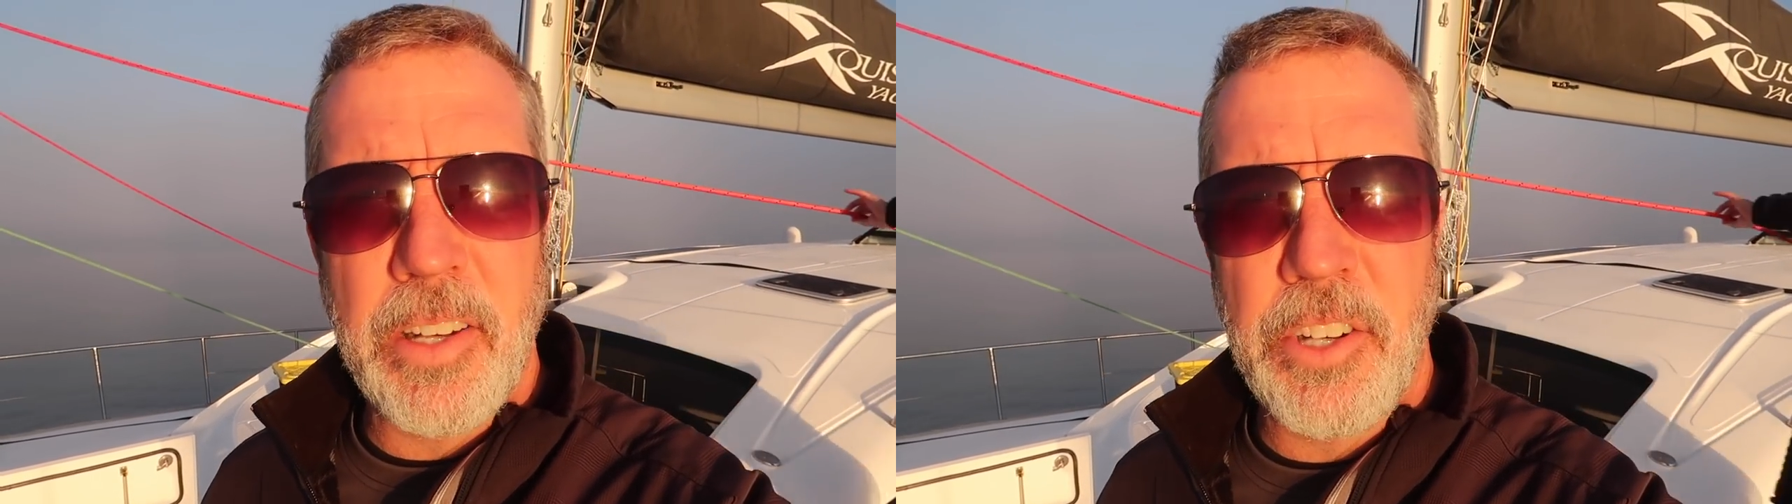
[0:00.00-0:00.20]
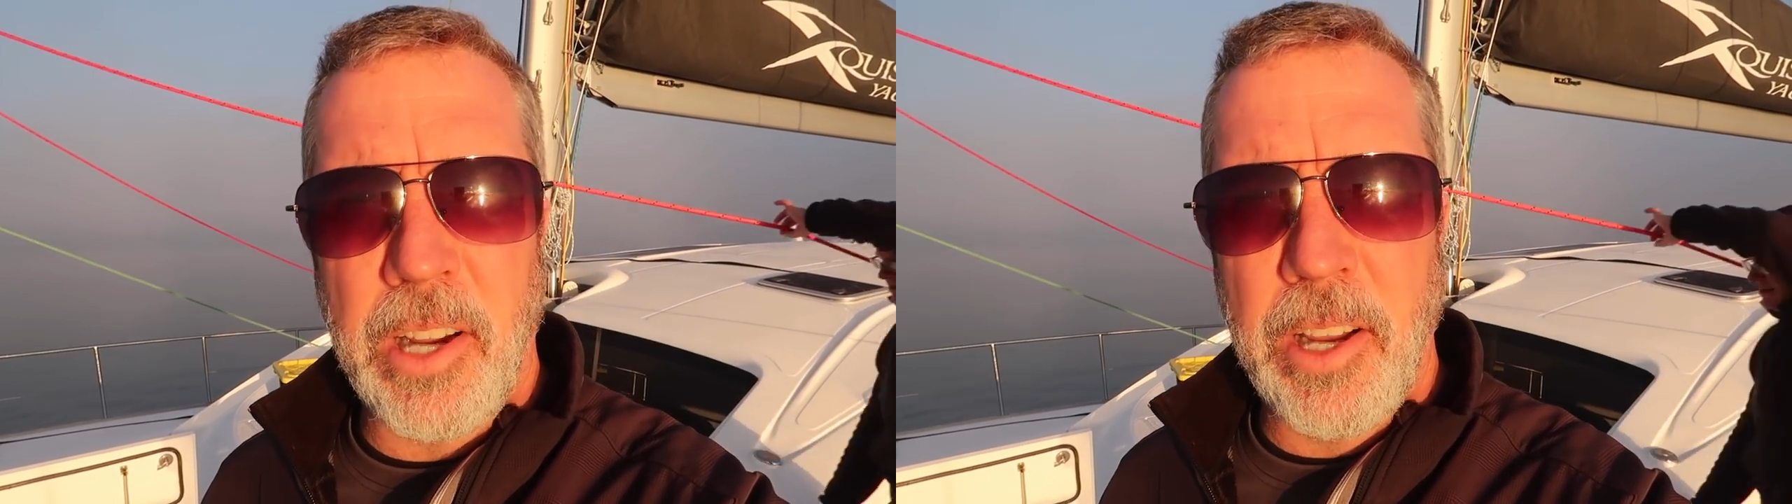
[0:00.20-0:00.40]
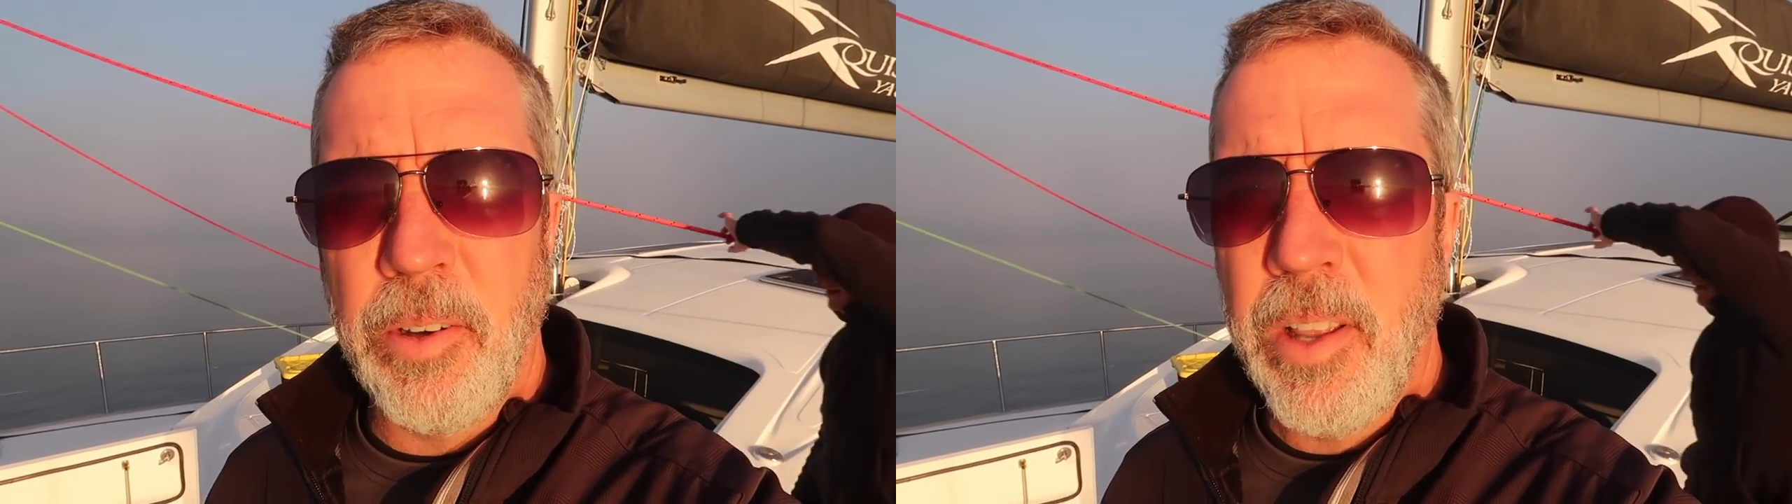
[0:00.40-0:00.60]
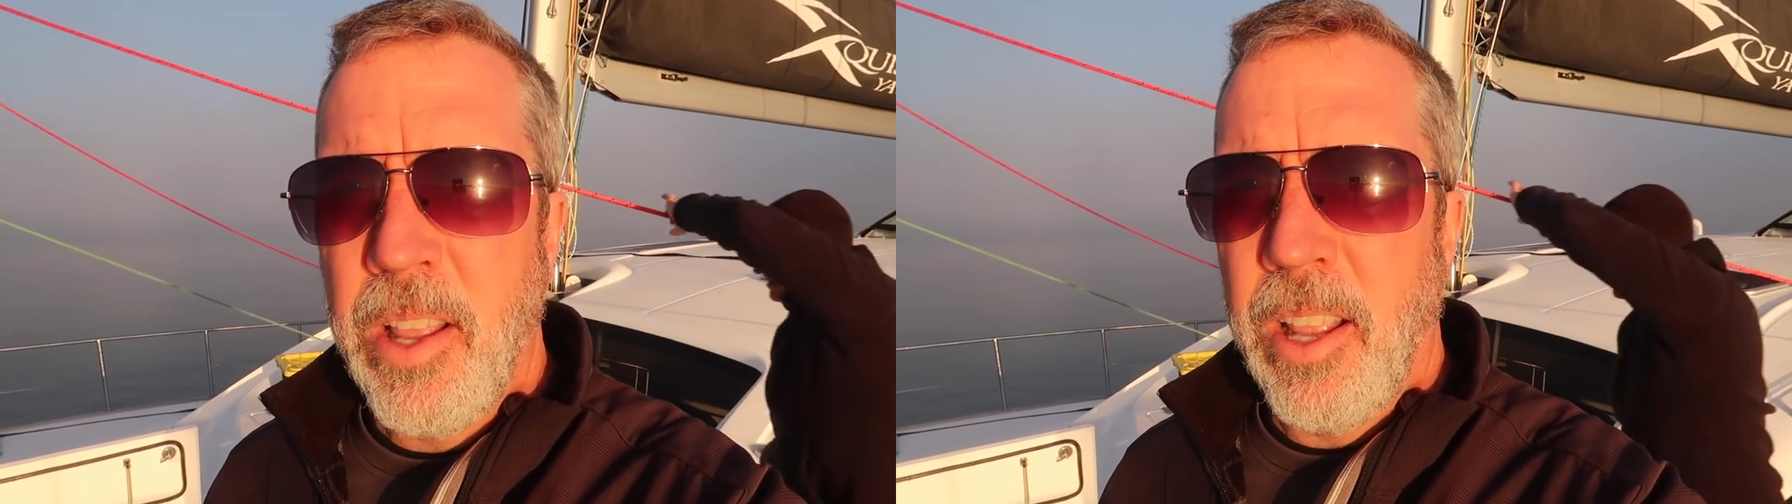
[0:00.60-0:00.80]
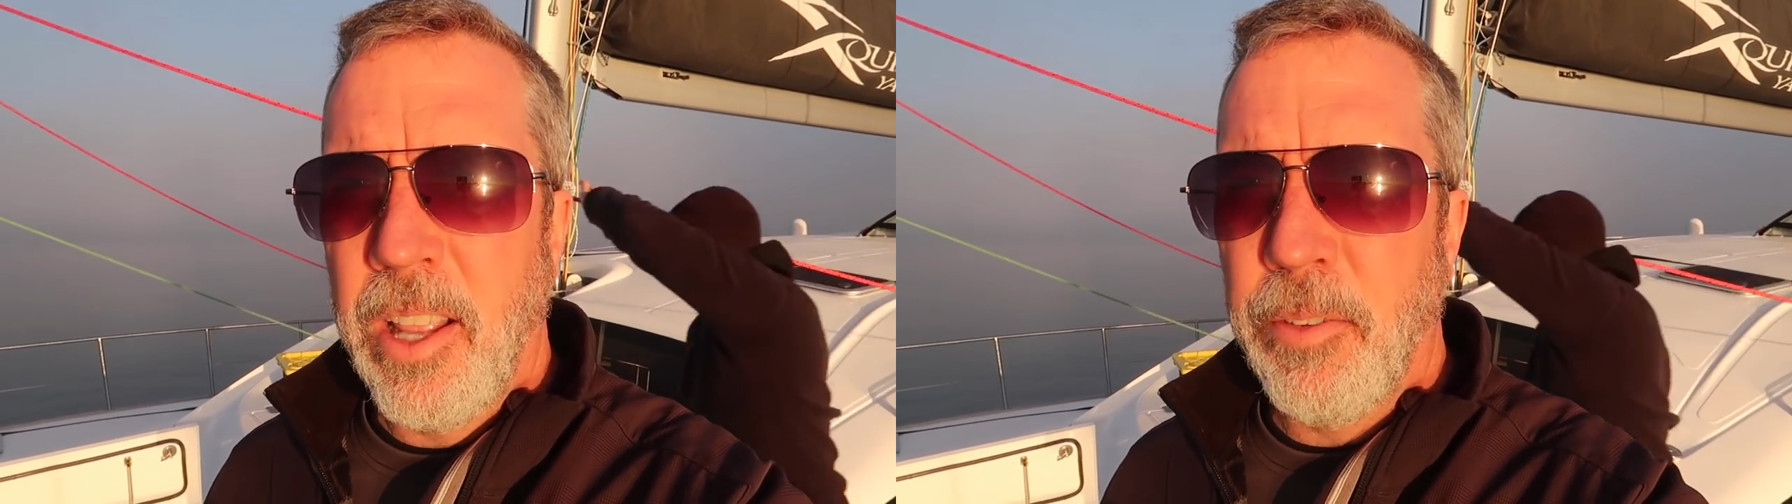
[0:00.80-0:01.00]
to check out
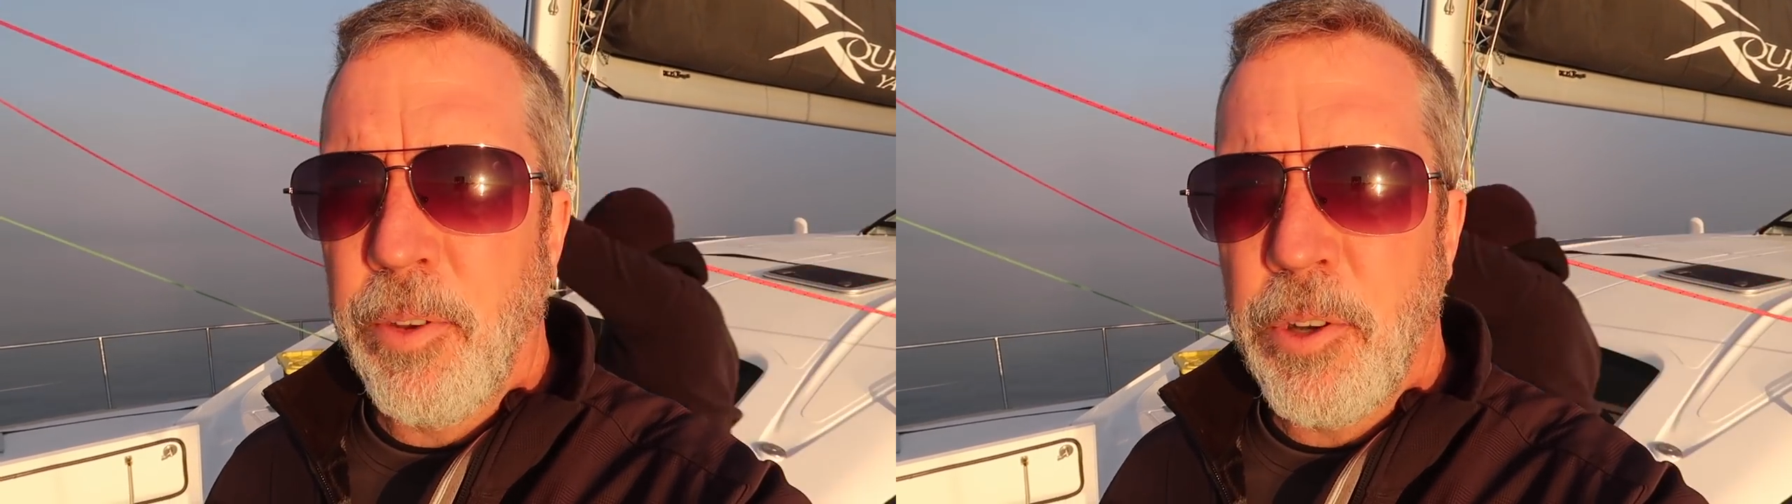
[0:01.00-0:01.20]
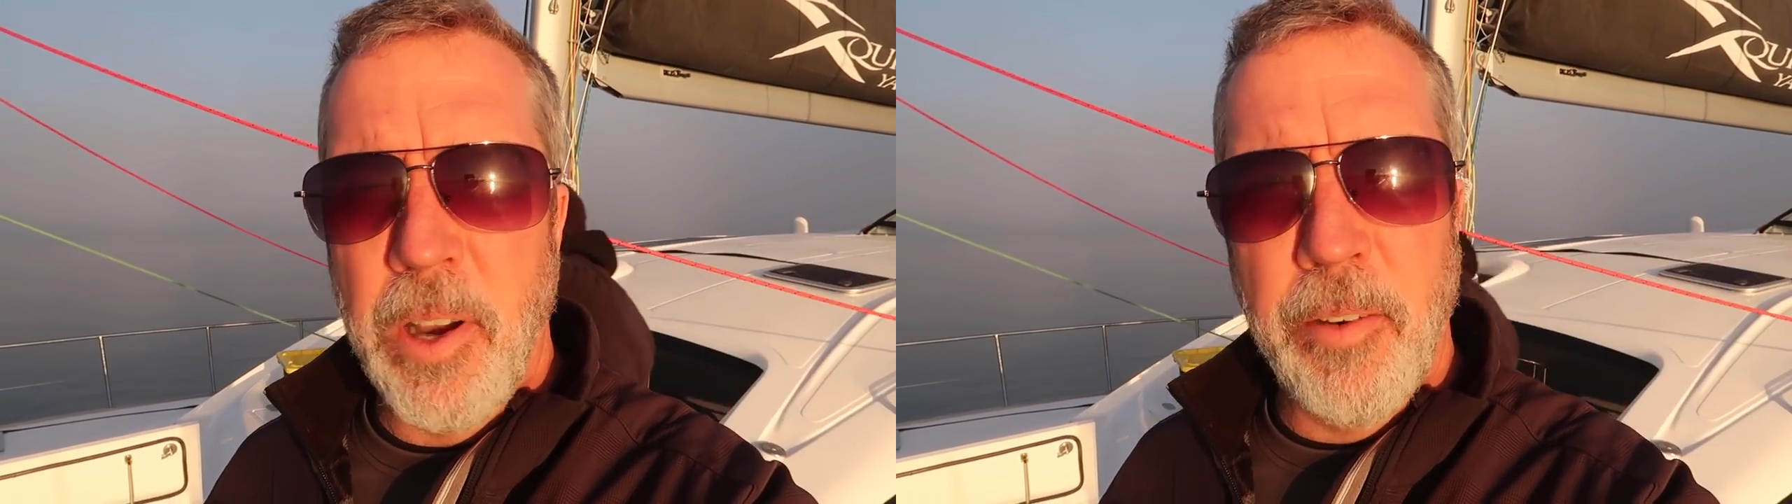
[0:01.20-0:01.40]
in the future.